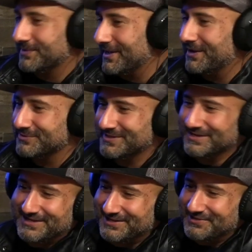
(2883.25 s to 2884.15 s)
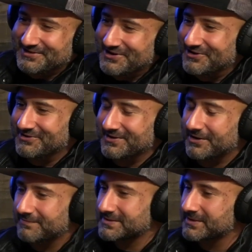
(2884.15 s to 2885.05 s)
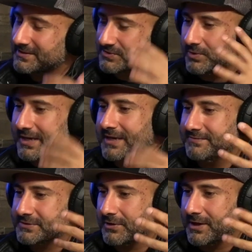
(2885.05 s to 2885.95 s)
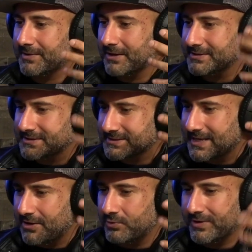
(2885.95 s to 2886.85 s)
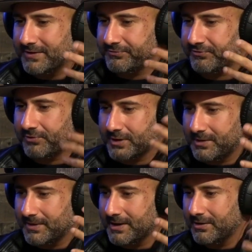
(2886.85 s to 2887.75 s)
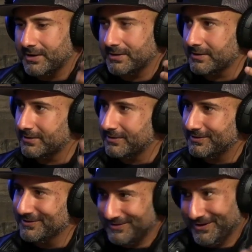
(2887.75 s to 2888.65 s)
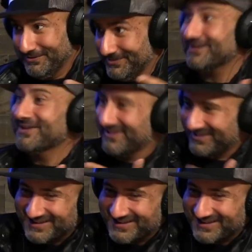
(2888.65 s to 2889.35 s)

guy was hitting the gong, and all of a sudden these waves start coming out. These sound waves just start coming out, and like